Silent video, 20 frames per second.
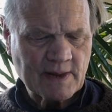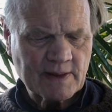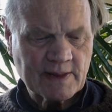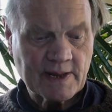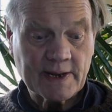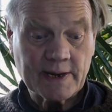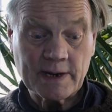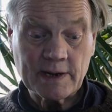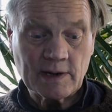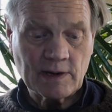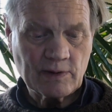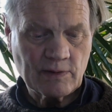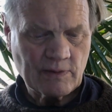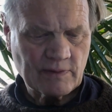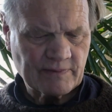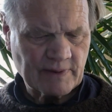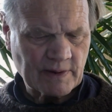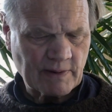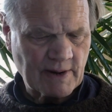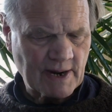Then, in lieu
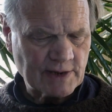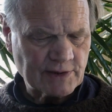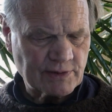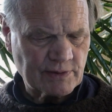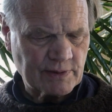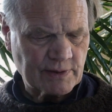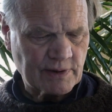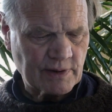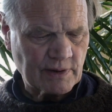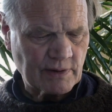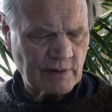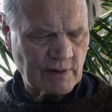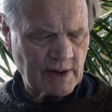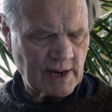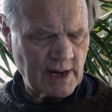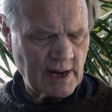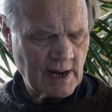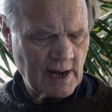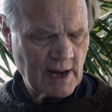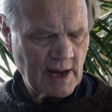of a graduate
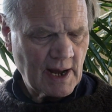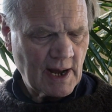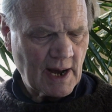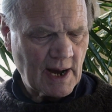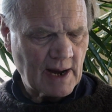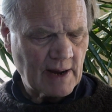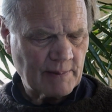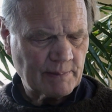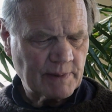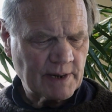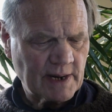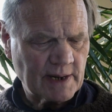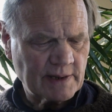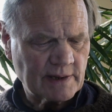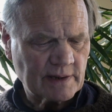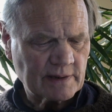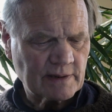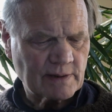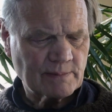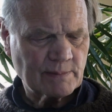degree, I obtained
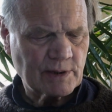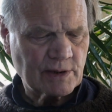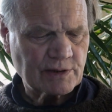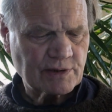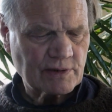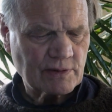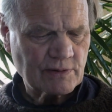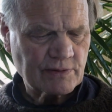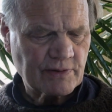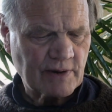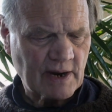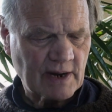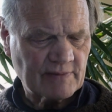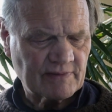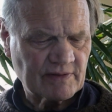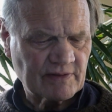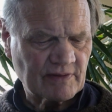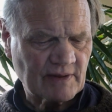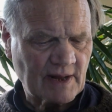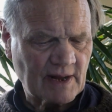a commercial
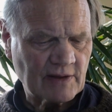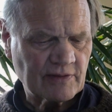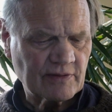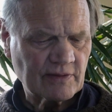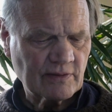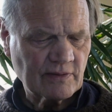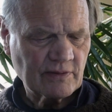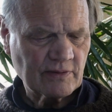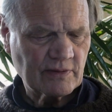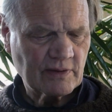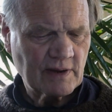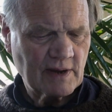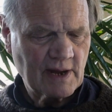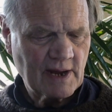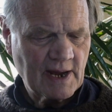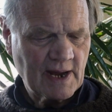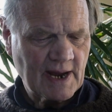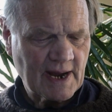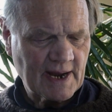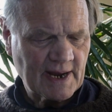driver's license
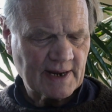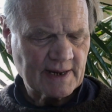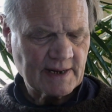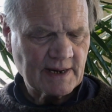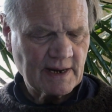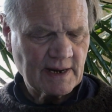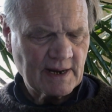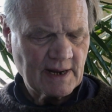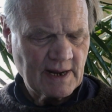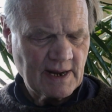and,